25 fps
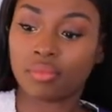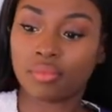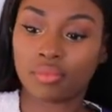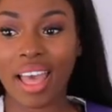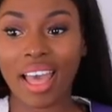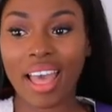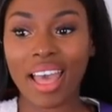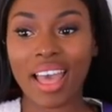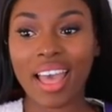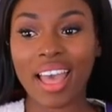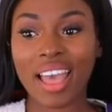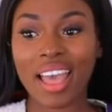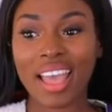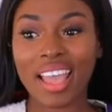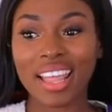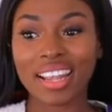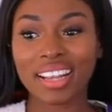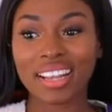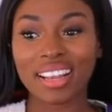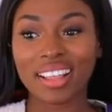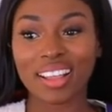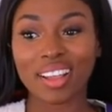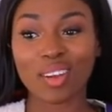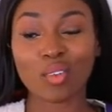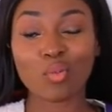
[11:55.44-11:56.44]

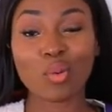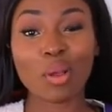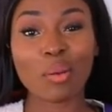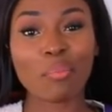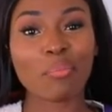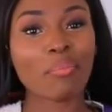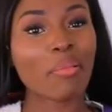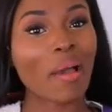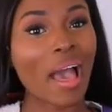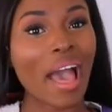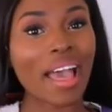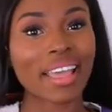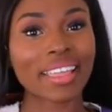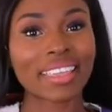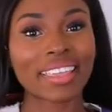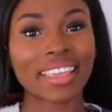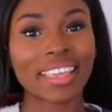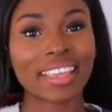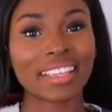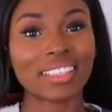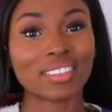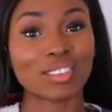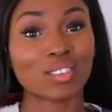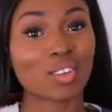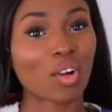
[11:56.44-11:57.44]
And we're back
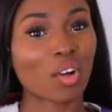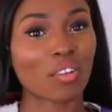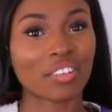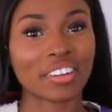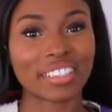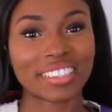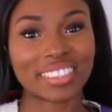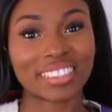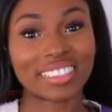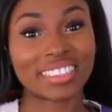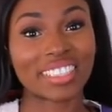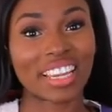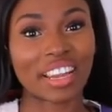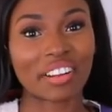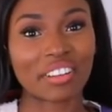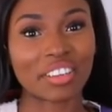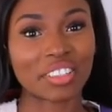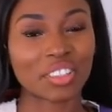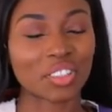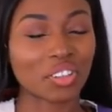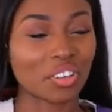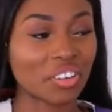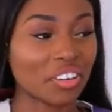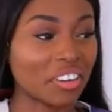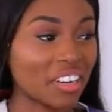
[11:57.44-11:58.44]
in Doris
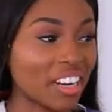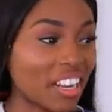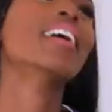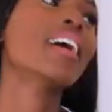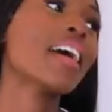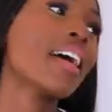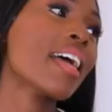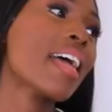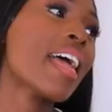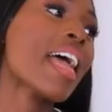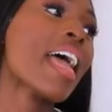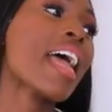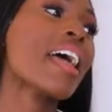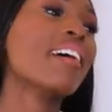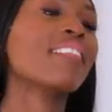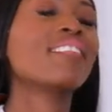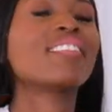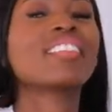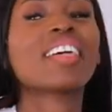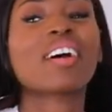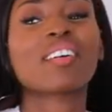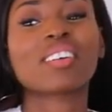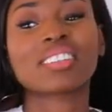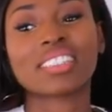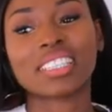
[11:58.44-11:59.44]
territory.
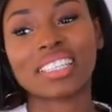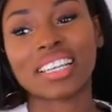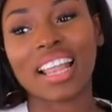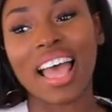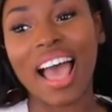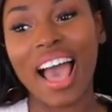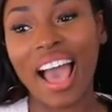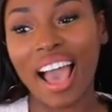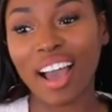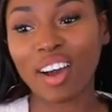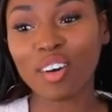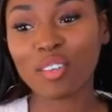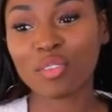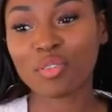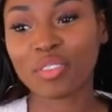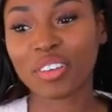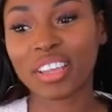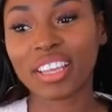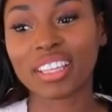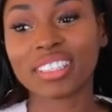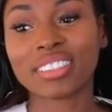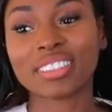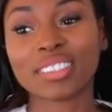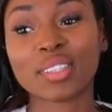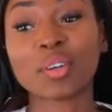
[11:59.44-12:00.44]
There was an
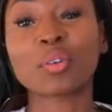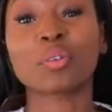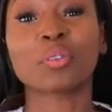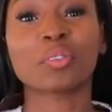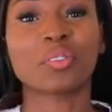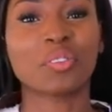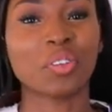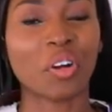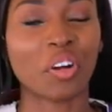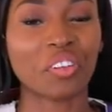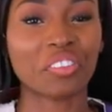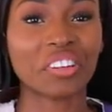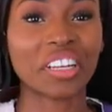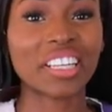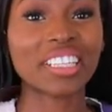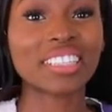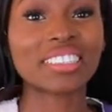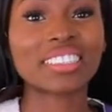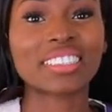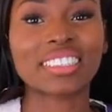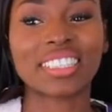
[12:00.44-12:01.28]
outfit called Doris.